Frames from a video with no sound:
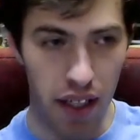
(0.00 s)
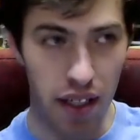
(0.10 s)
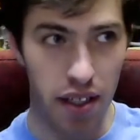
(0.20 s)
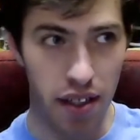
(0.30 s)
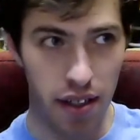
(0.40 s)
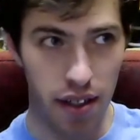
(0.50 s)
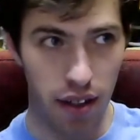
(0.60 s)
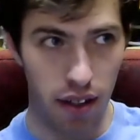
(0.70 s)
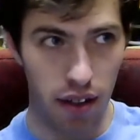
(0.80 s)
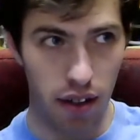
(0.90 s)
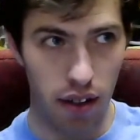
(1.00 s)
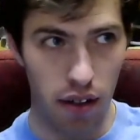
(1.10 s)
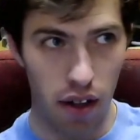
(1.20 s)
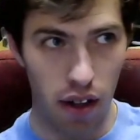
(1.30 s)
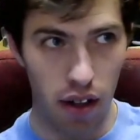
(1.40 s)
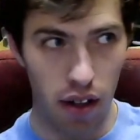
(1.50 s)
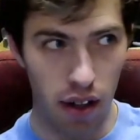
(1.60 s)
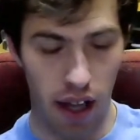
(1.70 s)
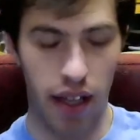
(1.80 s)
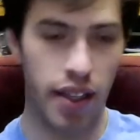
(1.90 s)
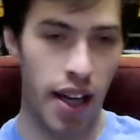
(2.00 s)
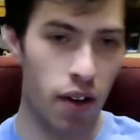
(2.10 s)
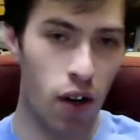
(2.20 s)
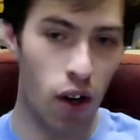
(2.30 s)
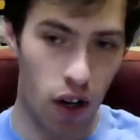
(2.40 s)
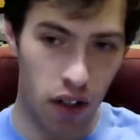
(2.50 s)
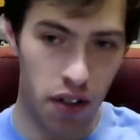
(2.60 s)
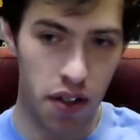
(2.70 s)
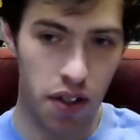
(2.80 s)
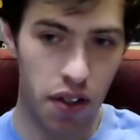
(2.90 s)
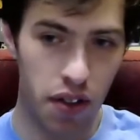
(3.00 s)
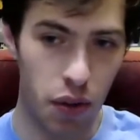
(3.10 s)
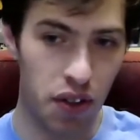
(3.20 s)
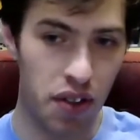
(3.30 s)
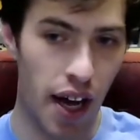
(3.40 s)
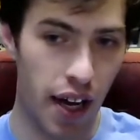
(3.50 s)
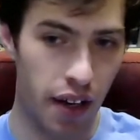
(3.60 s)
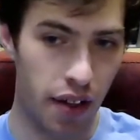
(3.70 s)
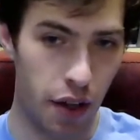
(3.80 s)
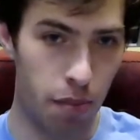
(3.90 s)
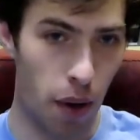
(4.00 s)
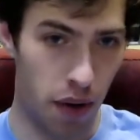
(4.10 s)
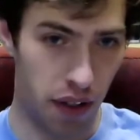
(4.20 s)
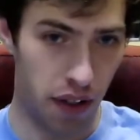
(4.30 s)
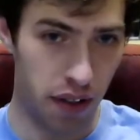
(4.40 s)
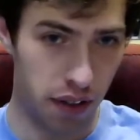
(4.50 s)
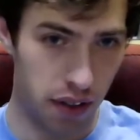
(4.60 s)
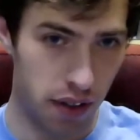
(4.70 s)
is laying down cards to attack the opponent.